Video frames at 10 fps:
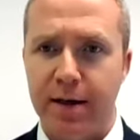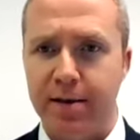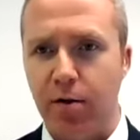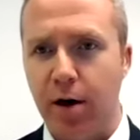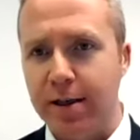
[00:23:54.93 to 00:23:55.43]
as the
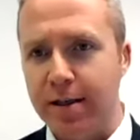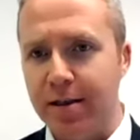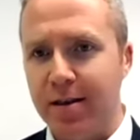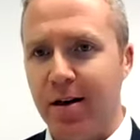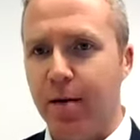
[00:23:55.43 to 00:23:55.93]
crisis
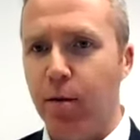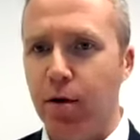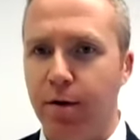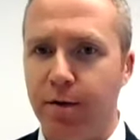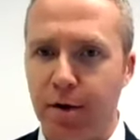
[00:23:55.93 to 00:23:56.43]
has kind of moved